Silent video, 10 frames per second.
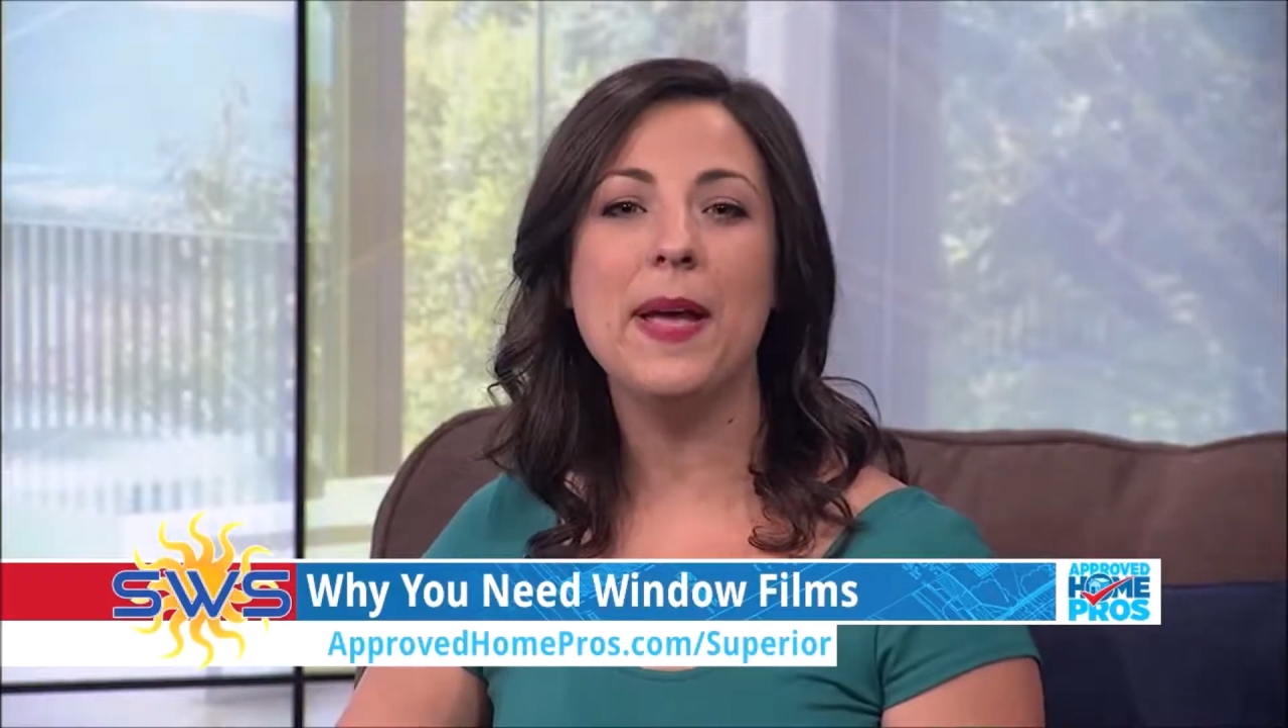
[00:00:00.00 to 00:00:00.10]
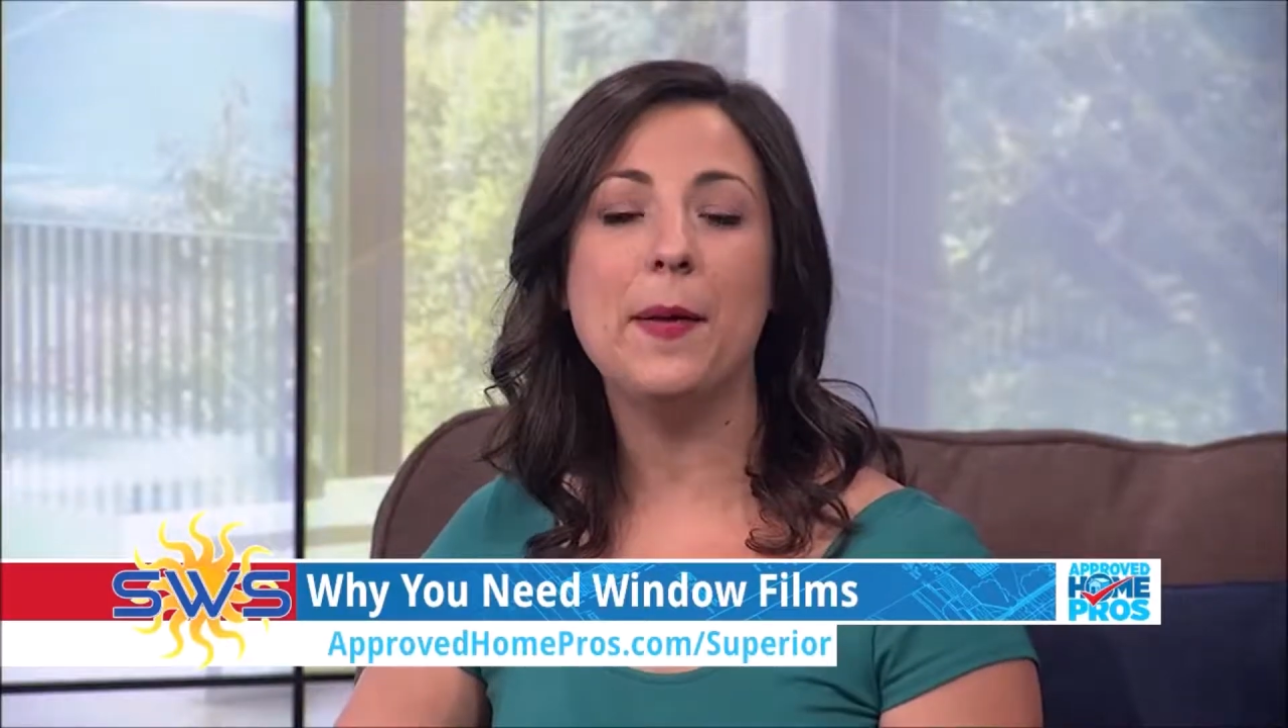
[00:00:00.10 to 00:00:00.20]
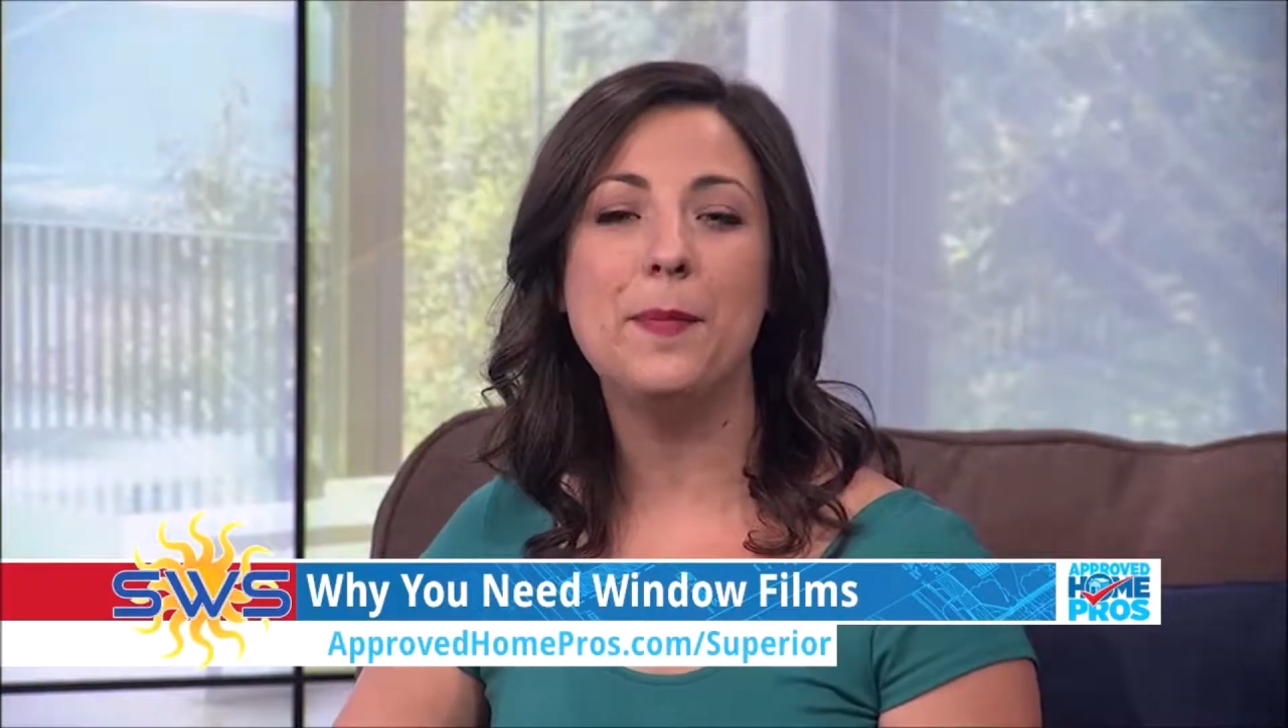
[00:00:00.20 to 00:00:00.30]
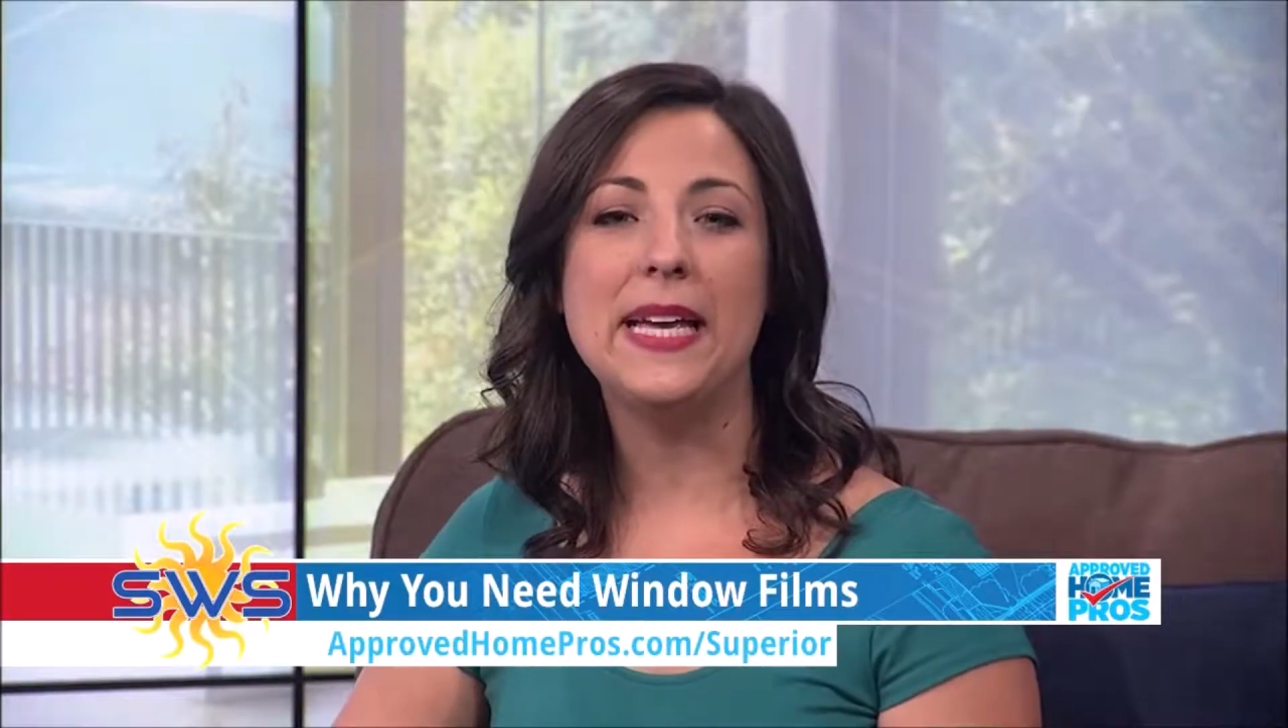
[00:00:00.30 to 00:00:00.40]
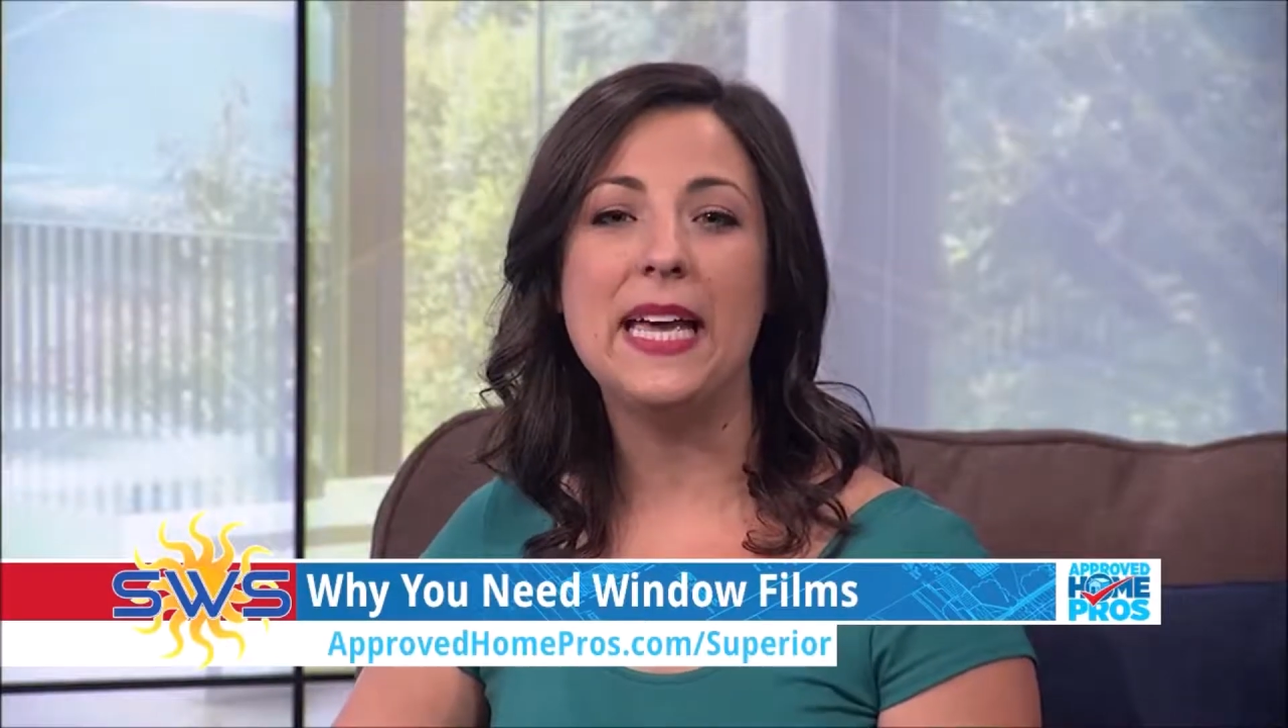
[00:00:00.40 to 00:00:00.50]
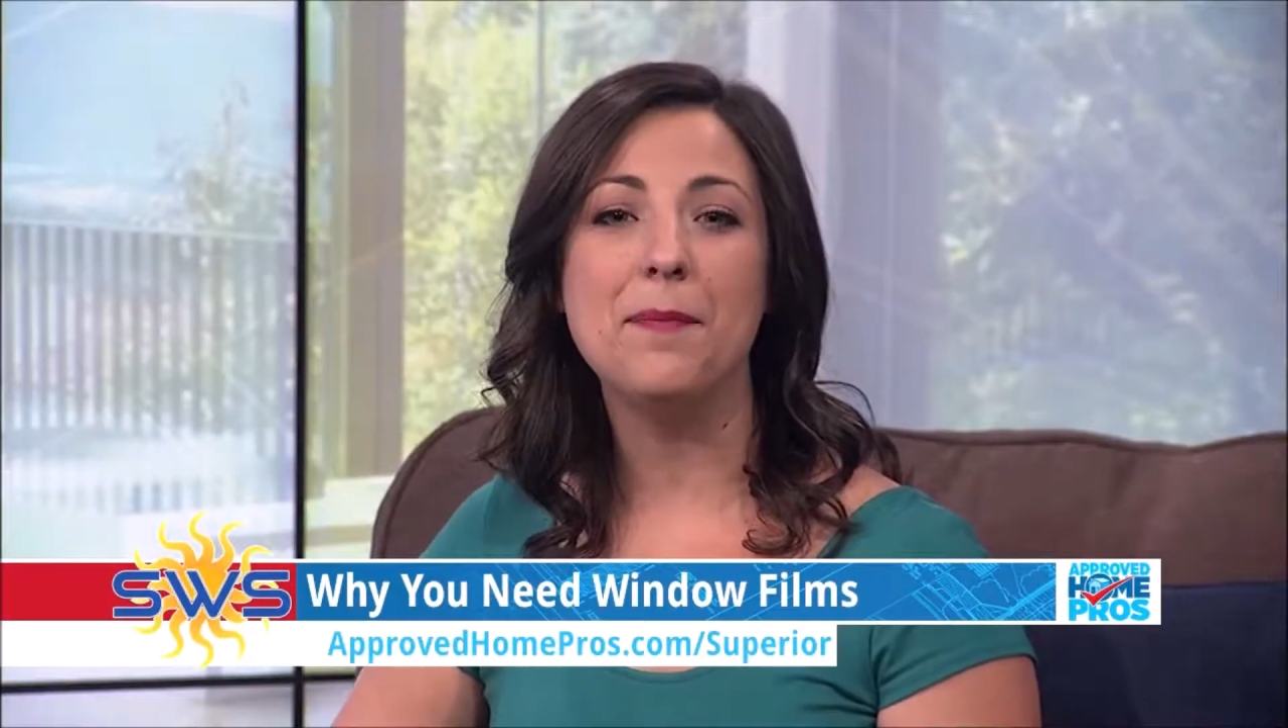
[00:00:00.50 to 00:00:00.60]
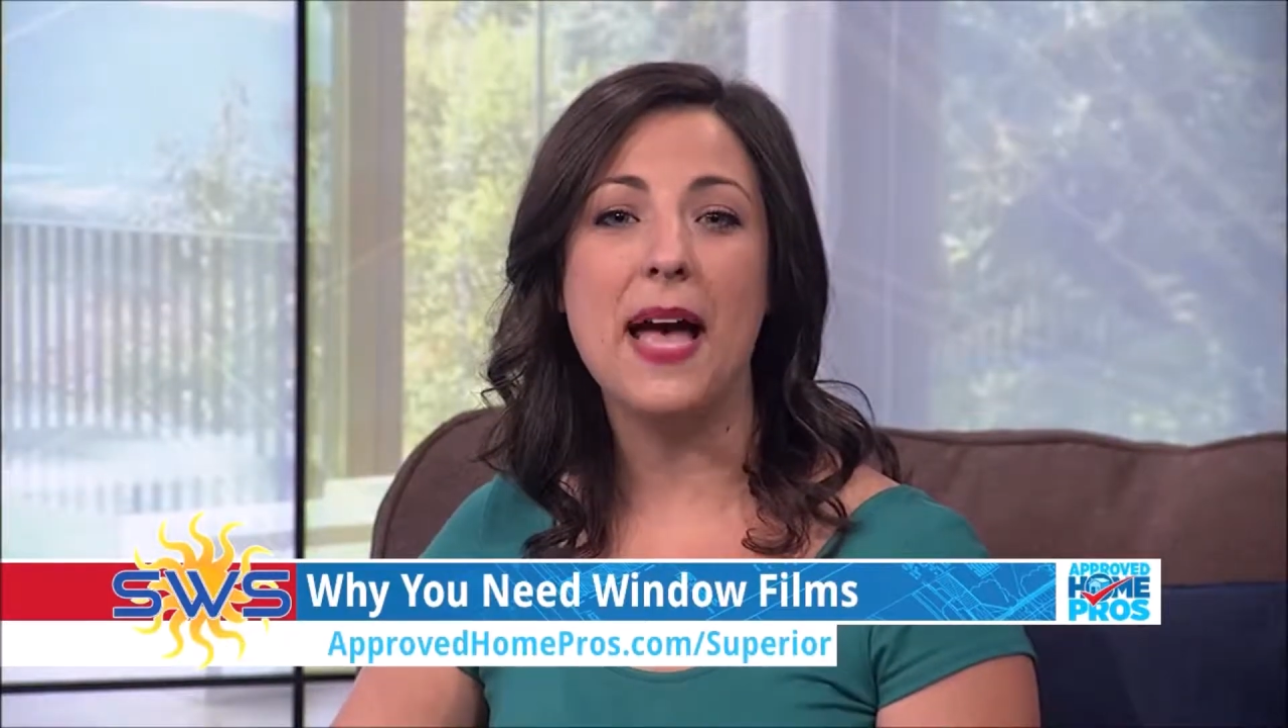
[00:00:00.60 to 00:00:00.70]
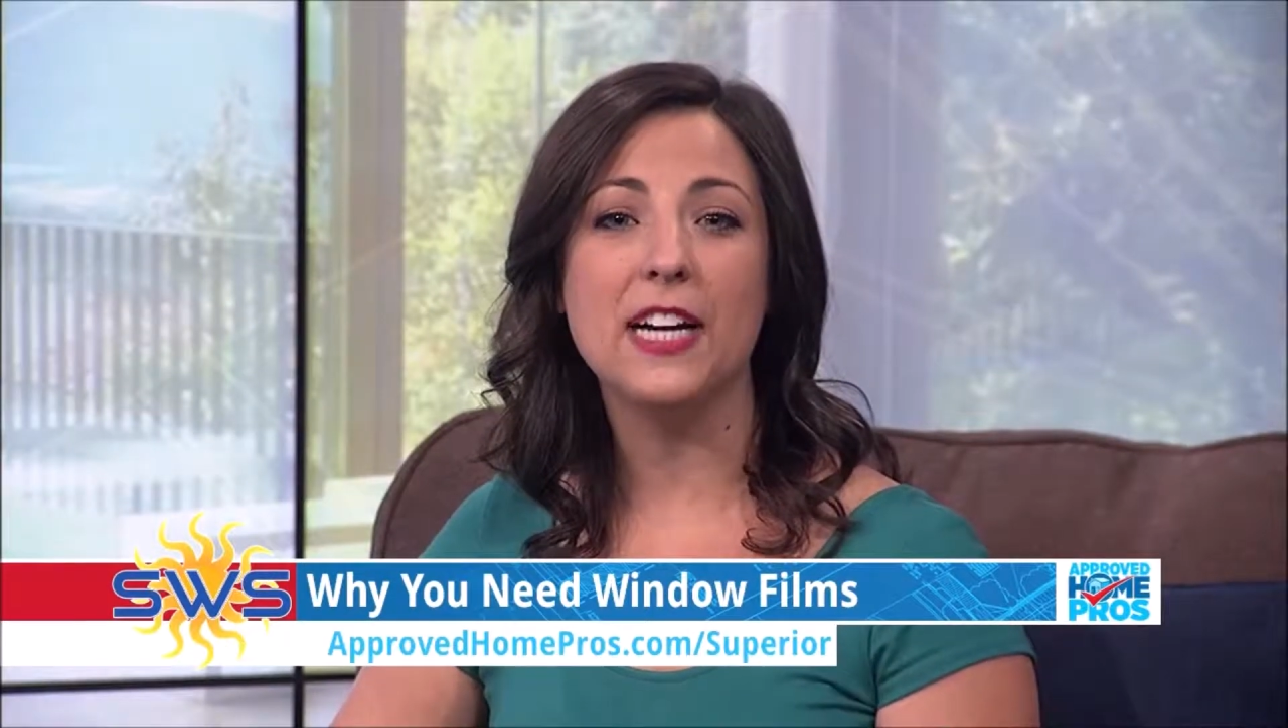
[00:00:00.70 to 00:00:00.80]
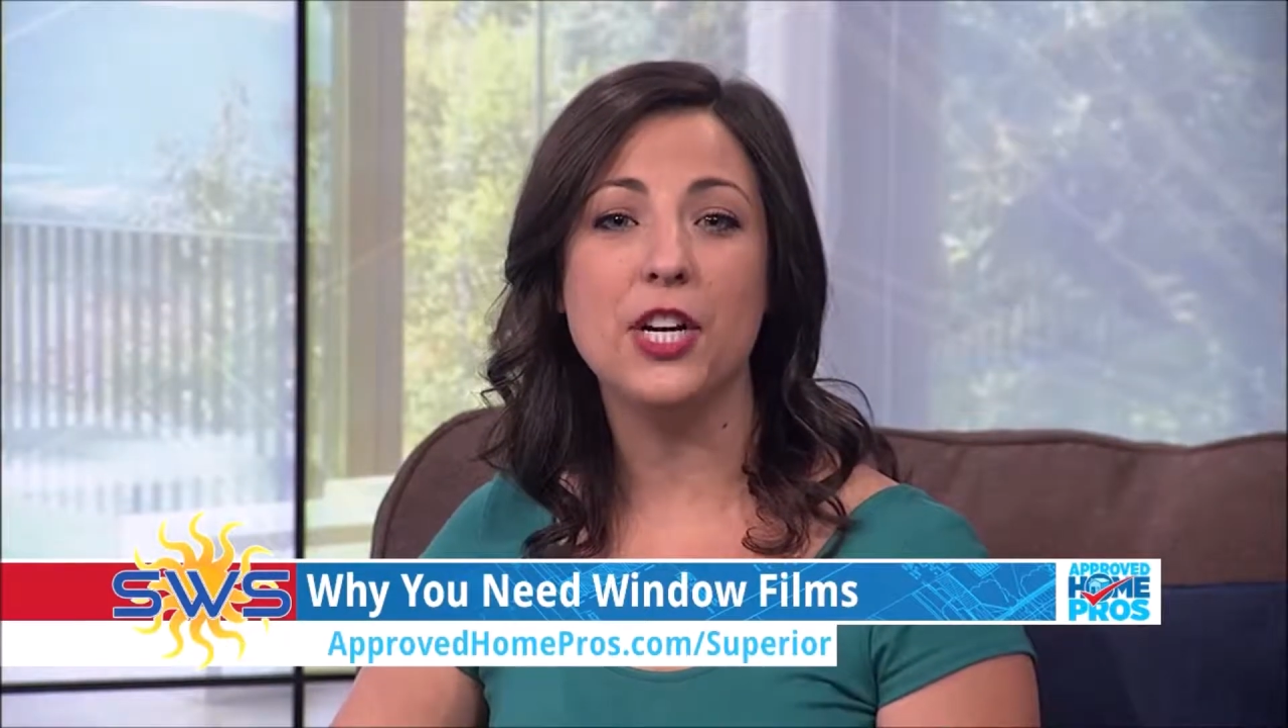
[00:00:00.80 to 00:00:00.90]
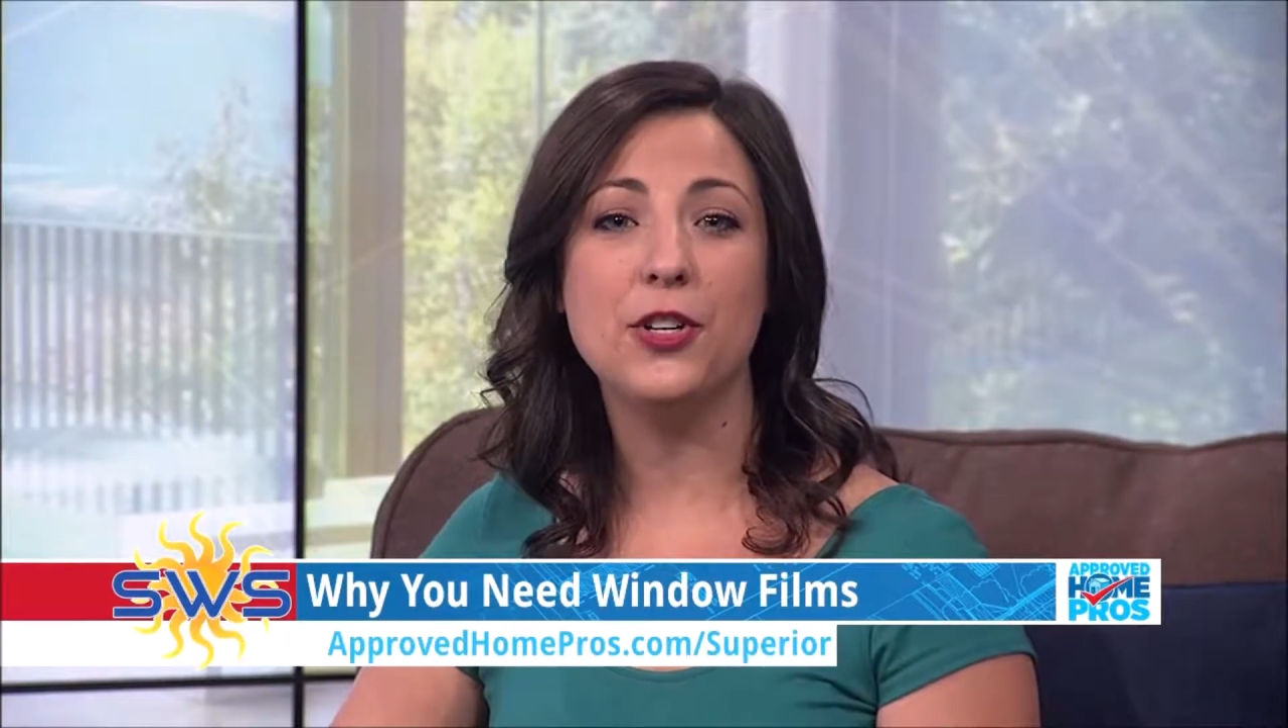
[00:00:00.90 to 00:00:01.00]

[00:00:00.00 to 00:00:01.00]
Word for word: make a big impact on your